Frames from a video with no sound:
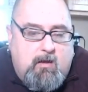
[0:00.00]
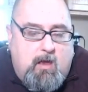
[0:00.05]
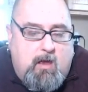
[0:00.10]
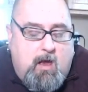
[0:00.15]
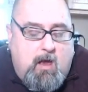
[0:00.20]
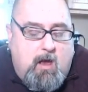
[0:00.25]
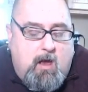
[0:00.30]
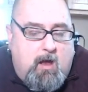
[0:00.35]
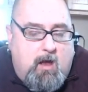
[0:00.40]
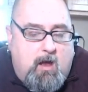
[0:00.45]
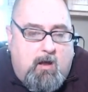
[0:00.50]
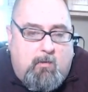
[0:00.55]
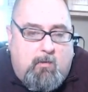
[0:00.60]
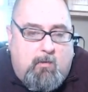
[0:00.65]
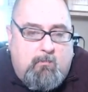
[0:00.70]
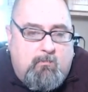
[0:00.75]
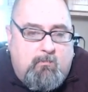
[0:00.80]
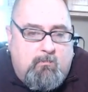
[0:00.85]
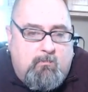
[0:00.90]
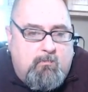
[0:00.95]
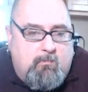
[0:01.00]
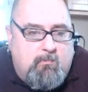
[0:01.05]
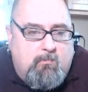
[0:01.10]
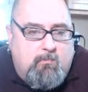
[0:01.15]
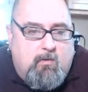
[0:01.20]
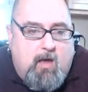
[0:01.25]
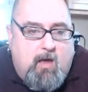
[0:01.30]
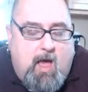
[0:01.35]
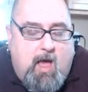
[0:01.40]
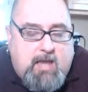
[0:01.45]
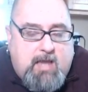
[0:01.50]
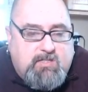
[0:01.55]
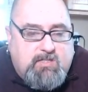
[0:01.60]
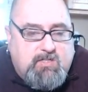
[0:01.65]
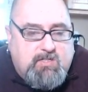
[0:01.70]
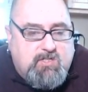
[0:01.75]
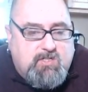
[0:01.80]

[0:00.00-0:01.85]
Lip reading: I